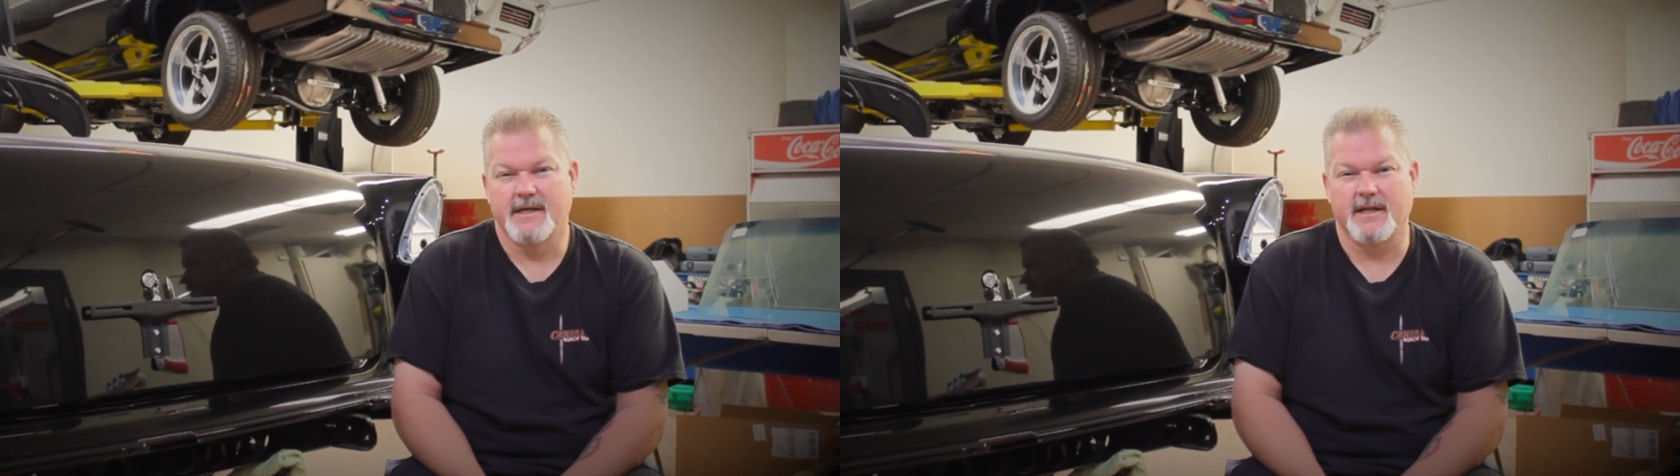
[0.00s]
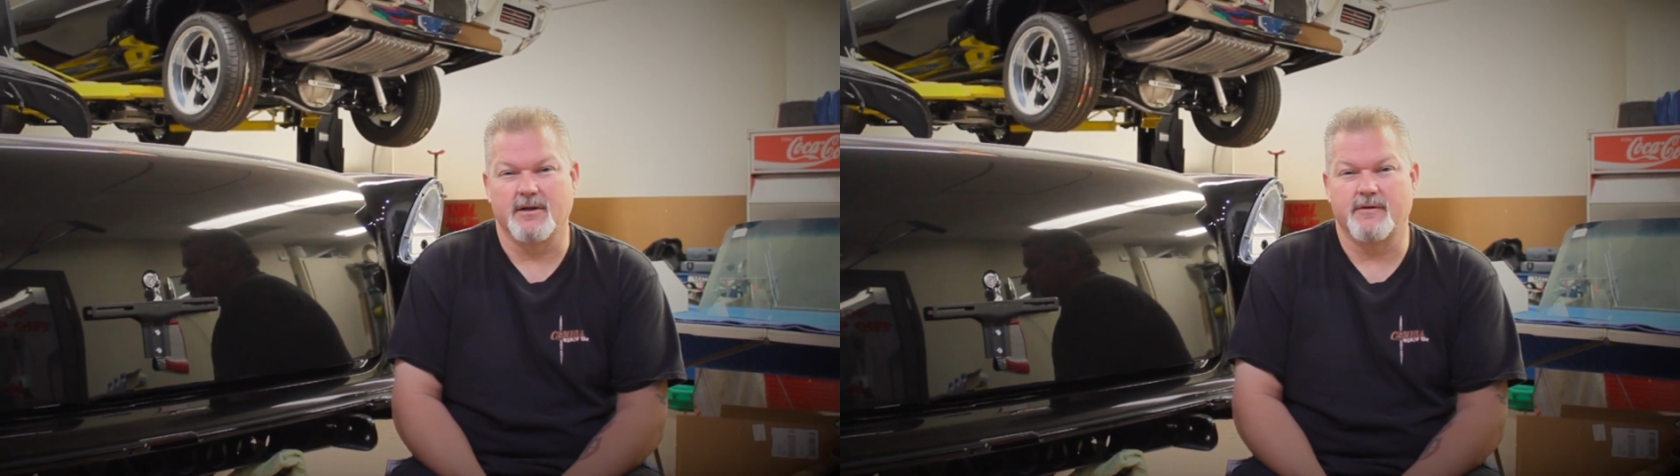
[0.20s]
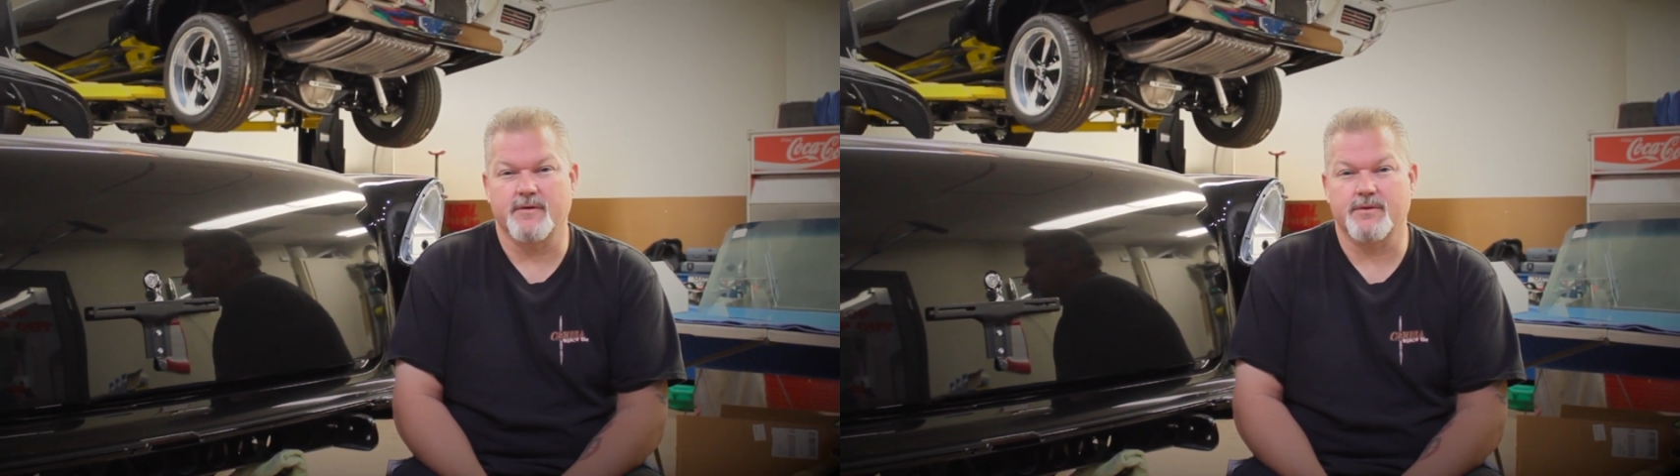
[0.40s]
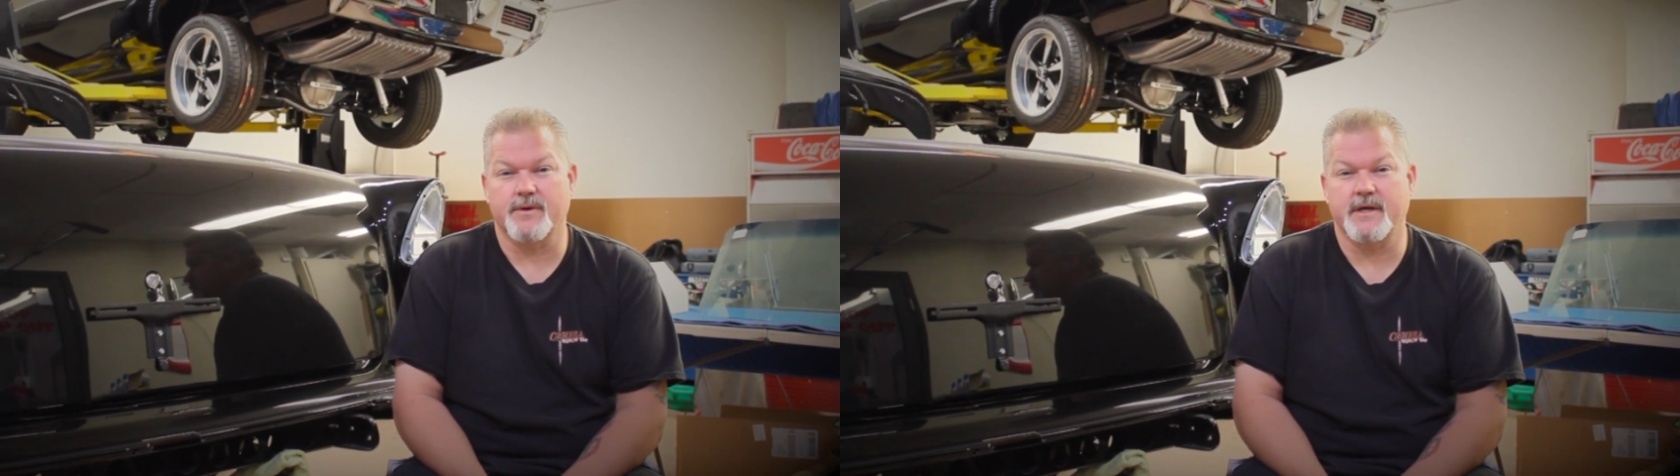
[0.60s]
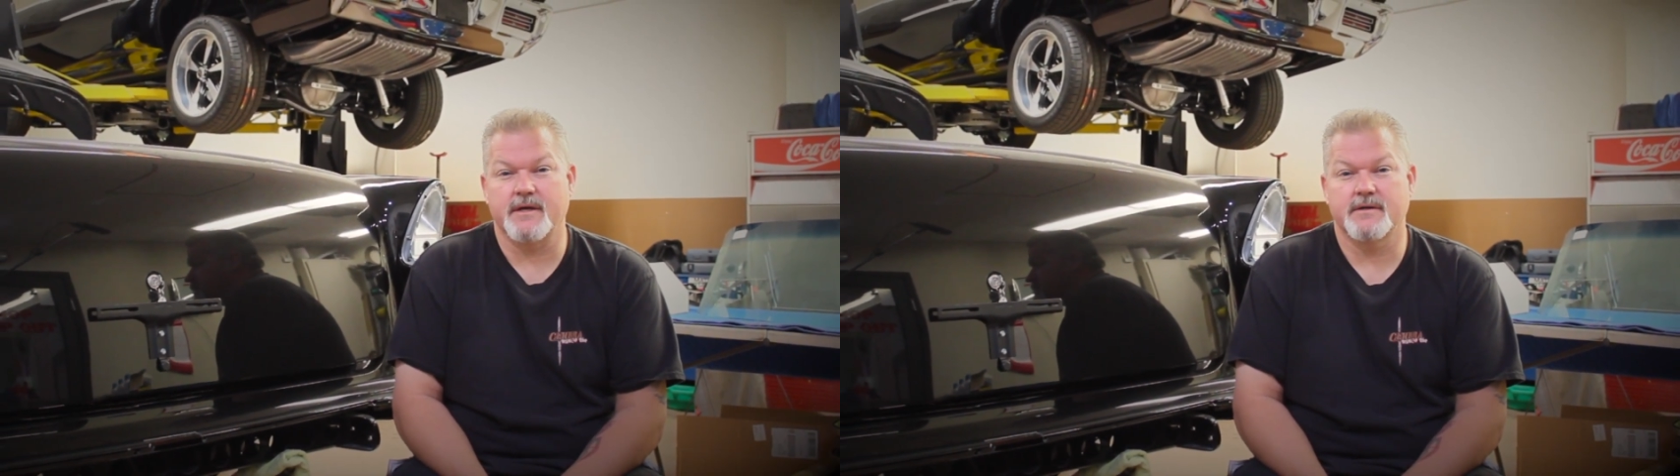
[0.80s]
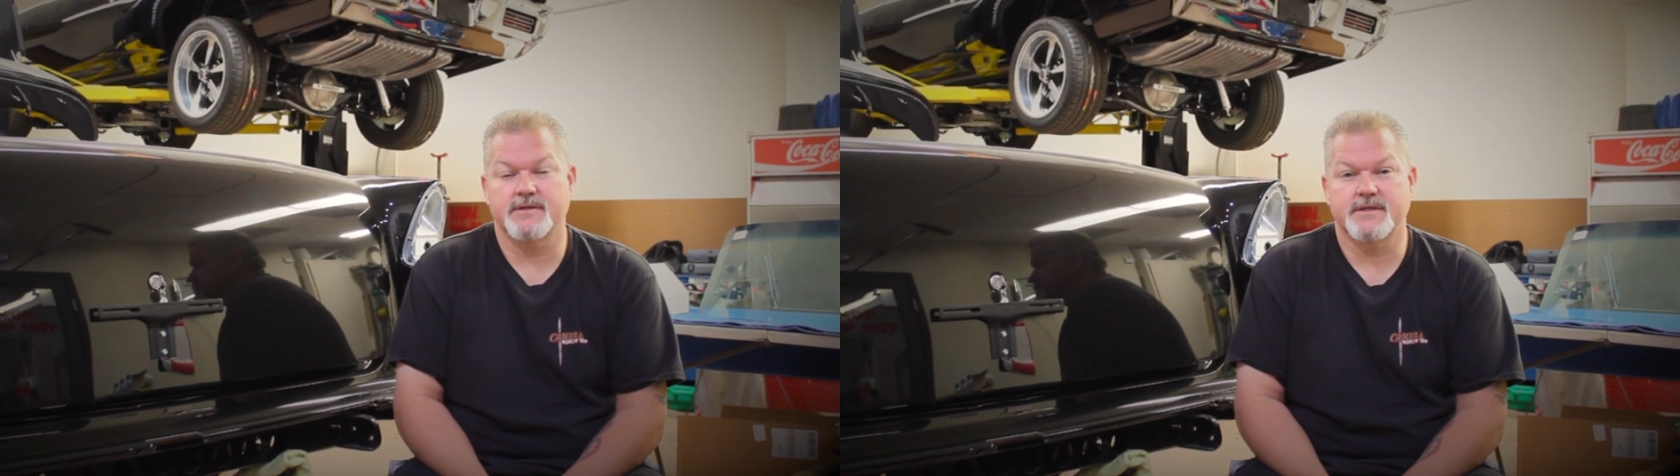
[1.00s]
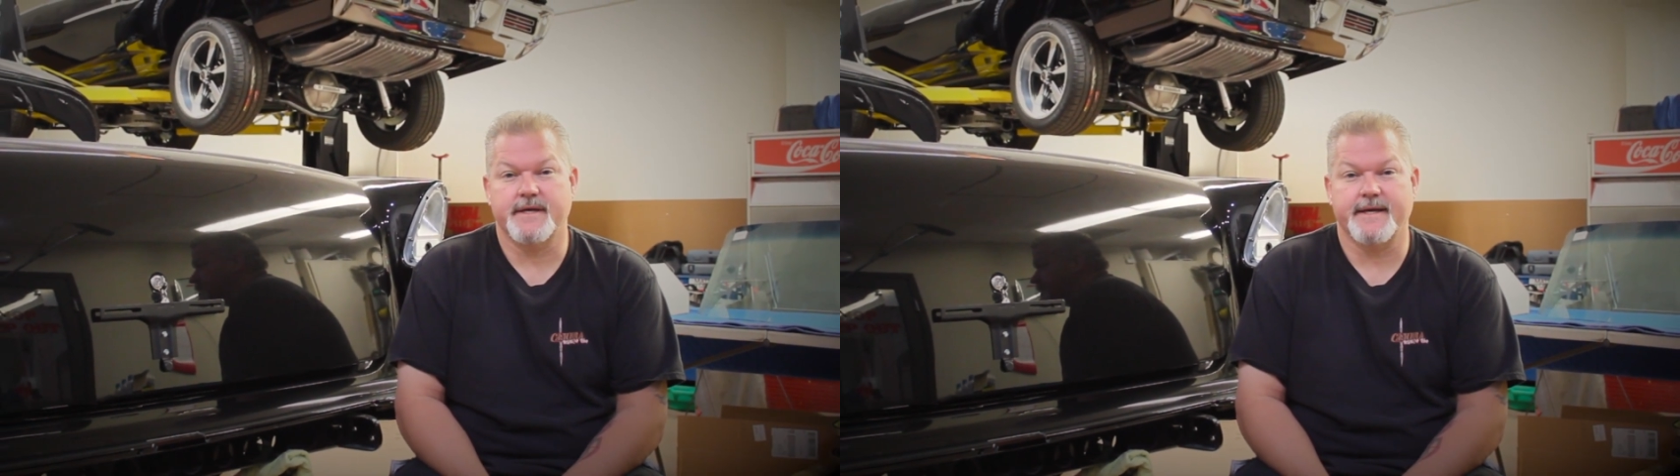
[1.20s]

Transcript: a little over 3 years,